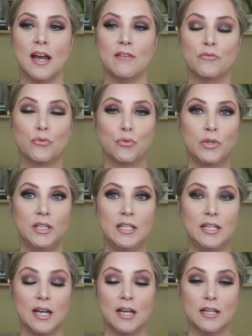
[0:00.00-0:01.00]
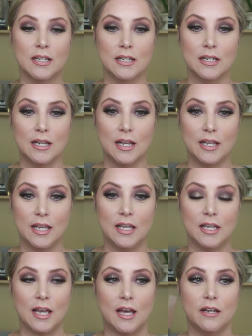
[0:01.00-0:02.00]
I've really gotten a
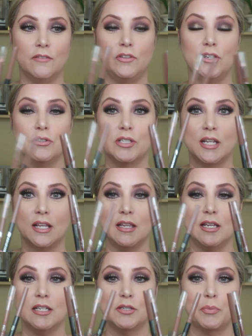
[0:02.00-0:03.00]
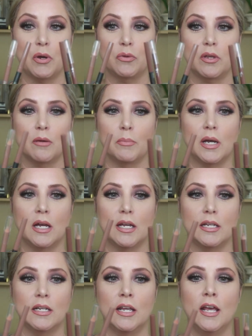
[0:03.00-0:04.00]
kick out of using these both
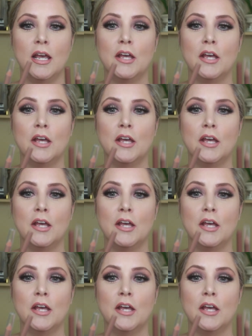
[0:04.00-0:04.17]
combined.